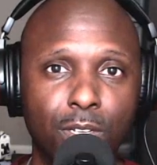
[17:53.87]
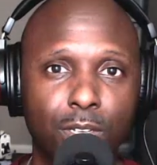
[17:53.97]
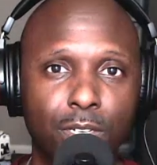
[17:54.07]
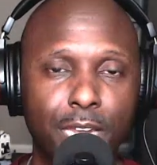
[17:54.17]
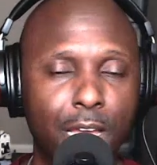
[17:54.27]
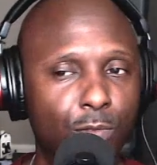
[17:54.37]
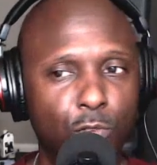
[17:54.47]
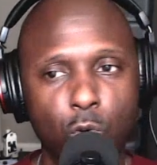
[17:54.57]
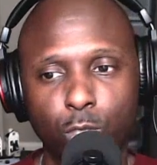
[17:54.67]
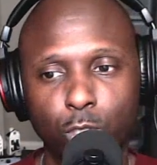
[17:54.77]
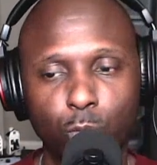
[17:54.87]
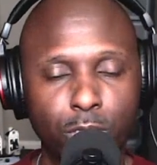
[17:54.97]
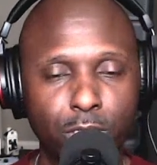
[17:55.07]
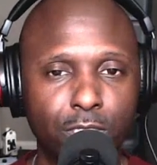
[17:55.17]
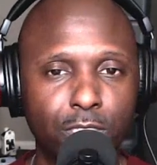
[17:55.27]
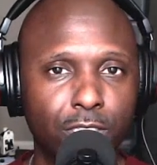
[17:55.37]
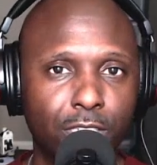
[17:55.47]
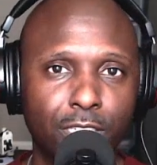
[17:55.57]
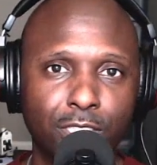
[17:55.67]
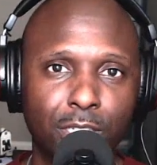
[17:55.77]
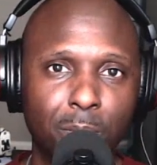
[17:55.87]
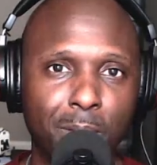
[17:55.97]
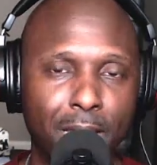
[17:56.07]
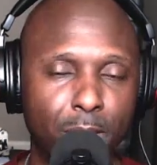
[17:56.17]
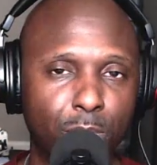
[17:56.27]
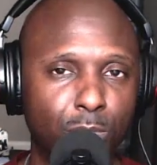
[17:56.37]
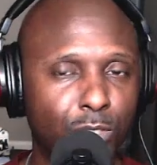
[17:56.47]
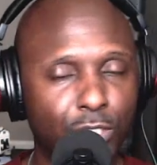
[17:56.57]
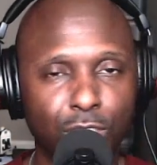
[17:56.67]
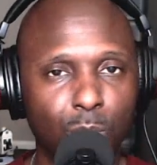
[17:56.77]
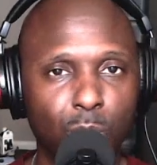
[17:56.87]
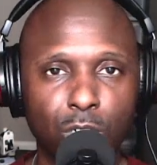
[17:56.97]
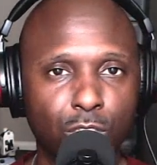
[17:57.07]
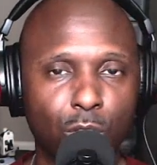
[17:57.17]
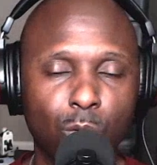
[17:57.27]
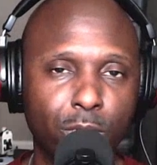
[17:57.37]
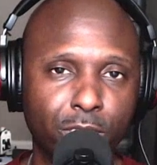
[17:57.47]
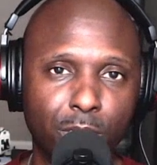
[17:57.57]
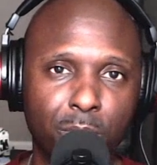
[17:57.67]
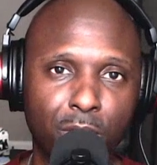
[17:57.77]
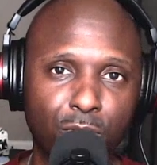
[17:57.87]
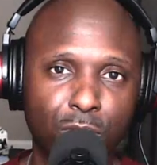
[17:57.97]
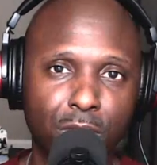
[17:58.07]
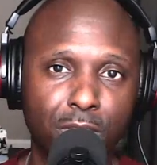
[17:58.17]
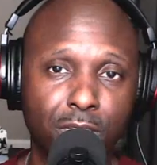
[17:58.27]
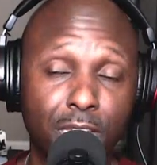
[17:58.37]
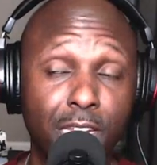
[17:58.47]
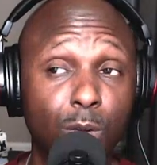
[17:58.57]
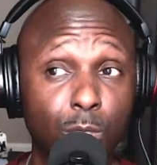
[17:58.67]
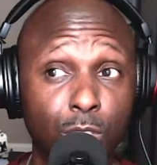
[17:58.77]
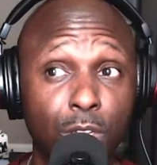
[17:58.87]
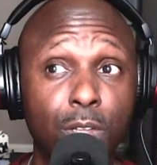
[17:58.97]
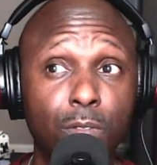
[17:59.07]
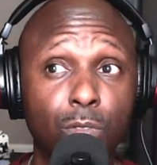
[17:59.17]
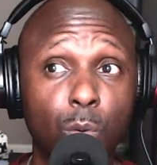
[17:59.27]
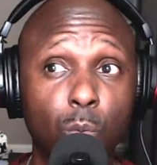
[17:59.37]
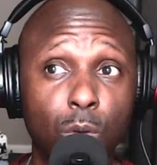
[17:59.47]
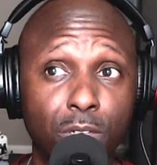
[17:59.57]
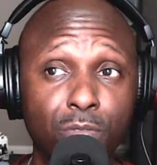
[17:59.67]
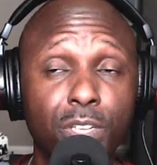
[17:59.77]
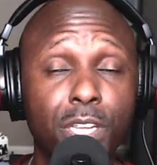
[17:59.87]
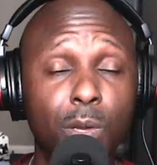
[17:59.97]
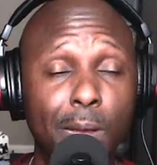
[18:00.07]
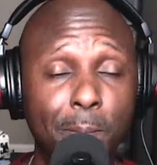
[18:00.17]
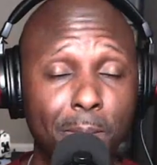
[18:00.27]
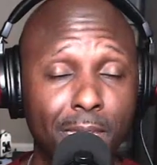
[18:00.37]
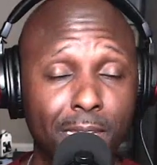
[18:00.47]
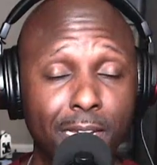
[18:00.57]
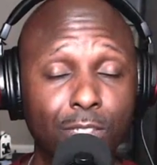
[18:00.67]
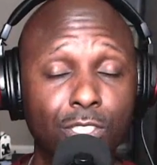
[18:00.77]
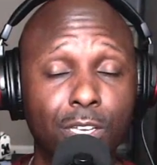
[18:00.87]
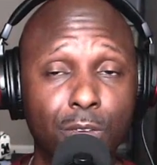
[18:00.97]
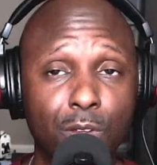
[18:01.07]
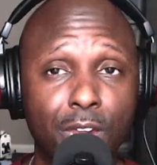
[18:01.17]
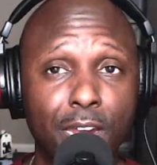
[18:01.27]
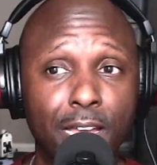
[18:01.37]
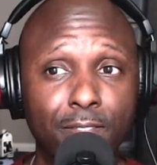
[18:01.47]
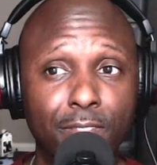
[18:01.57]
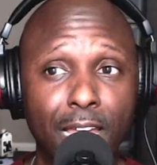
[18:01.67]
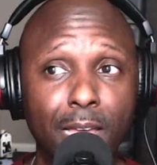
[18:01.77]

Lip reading: Now, of course, when discussing the Bible, someone is always going to be offended. And there was the one video I made, I'll tell you that I